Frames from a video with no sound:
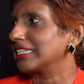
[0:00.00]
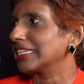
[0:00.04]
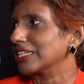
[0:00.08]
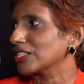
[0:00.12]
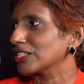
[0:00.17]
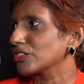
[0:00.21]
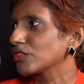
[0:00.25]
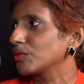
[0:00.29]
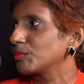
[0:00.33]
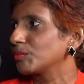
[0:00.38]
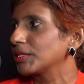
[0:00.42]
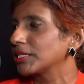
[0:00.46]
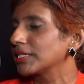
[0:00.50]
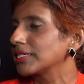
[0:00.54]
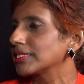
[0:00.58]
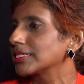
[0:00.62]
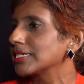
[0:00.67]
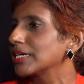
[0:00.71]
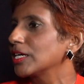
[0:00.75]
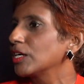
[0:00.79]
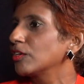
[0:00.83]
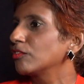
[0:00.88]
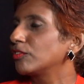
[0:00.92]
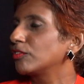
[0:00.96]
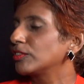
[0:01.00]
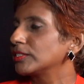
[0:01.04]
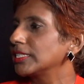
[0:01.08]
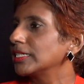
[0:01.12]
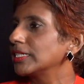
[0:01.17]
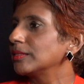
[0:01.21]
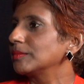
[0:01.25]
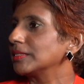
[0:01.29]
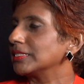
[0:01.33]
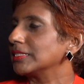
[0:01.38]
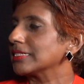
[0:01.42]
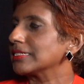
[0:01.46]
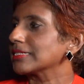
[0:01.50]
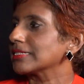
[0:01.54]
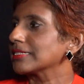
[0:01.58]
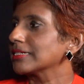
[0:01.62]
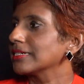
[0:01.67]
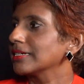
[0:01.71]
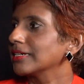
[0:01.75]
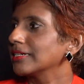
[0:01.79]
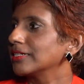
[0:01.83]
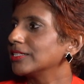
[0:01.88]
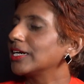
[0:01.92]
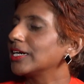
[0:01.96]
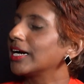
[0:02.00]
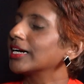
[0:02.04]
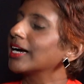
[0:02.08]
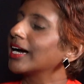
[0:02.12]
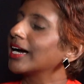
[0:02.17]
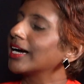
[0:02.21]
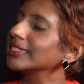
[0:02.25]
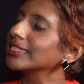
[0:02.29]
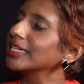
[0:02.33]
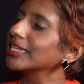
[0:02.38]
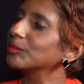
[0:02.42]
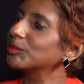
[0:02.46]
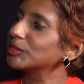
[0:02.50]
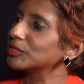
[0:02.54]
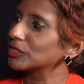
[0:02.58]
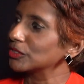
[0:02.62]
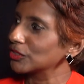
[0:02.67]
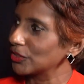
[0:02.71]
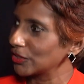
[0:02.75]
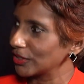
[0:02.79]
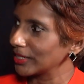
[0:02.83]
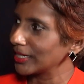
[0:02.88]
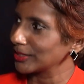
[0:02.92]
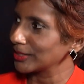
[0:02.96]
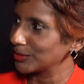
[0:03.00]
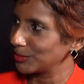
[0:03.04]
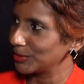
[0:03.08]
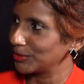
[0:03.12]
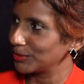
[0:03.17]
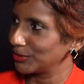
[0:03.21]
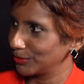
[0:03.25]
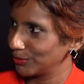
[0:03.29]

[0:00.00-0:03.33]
industry because for them is, are they able to connect with